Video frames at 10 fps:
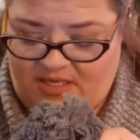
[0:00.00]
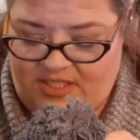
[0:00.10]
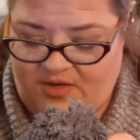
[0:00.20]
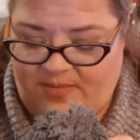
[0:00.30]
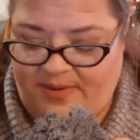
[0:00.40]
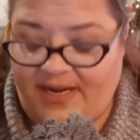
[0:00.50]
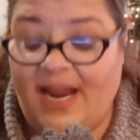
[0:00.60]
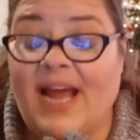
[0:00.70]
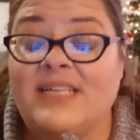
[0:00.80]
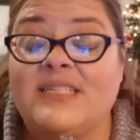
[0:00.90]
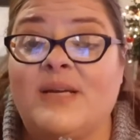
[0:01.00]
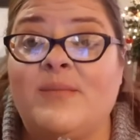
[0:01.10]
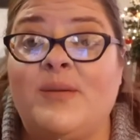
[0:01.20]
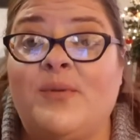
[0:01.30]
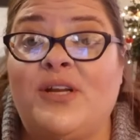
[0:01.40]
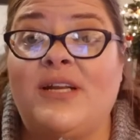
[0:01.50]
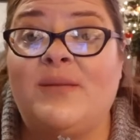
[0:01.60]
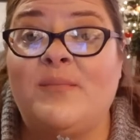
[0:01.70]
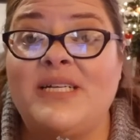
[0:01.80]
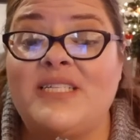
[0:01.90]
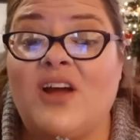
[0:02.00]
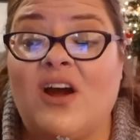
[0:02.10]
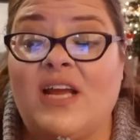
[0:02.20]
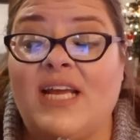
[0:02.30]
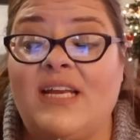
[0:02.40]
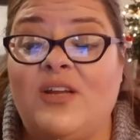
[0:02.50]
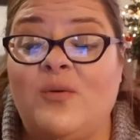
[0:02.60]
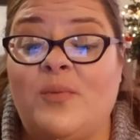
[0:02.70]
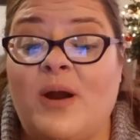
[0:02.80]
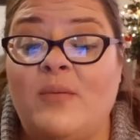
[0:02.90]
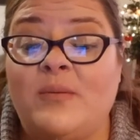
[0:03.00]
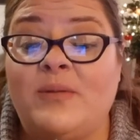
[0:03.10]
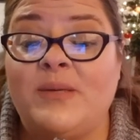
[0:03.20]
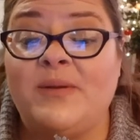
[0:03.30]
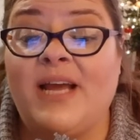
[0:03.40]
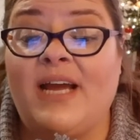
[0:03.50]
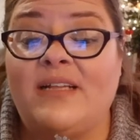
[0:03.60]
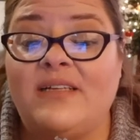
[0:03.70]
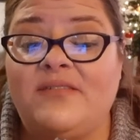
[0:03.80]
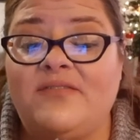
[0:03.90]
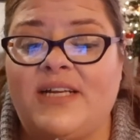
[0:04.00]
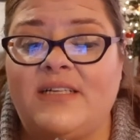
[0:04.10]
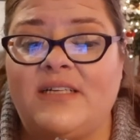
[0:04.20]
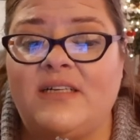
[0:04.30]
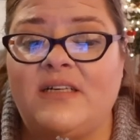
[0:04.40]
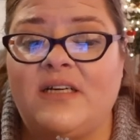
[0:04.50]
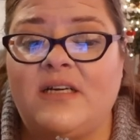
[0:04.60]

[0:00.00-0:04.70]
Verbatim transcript: So I'm going to ask him to put it in my stocking and he'll probably be highly offended.